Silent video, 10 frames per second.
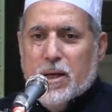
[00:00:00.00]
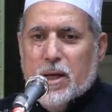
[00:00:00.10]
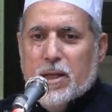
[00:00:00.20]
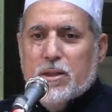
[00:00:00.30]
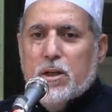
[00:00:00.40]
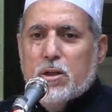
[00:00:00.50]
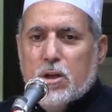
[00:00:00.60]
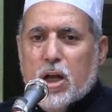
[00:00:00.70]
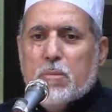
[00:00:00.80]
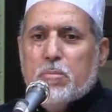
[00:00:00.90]
and did
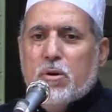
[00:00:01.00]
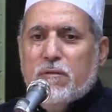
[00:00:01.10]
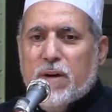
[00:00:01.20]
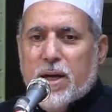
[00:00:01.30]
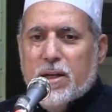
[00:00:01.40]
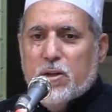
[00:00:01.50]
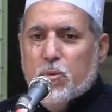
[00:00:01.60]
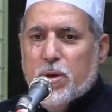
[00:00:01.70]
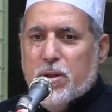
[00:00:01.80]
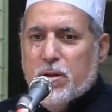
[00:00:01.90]
not provide it
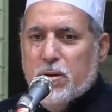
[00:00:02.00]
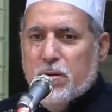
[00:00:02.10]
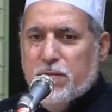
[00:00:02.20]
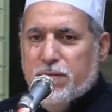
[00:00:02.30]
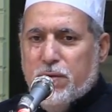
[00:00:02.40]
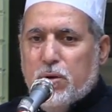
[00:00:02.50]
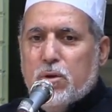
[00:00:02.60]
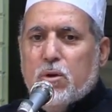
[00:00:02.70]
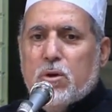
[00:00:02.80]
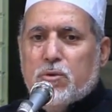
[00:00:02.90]
with
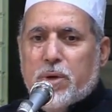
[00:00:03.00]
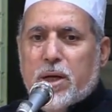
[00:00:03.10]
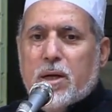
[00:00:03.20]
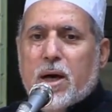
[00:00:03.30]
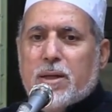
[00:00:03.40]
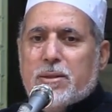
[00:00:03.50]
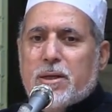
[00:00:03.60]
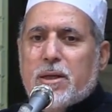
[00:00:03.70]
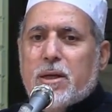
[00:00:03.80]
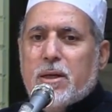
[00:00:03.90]
food or drink
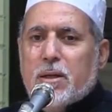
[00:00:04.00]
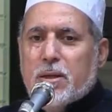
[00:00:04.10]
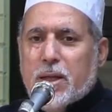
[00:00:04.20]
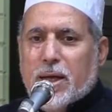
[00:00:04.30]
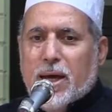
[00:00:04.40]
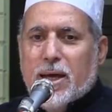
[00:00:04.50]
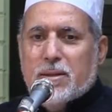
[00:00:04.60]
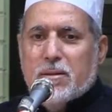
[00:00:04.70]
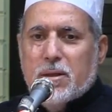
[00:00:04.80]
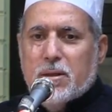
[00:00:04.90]
until the
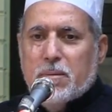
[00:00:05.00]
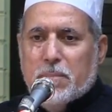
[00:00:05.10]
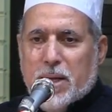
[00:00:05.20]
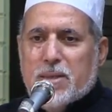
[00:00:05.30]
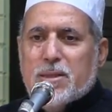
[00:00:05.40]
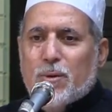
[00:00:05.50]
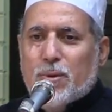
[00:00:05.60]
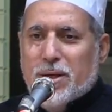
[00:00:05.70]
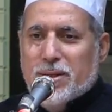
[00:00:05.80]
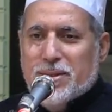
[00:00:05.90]
cat passed
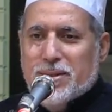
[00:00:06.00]
away.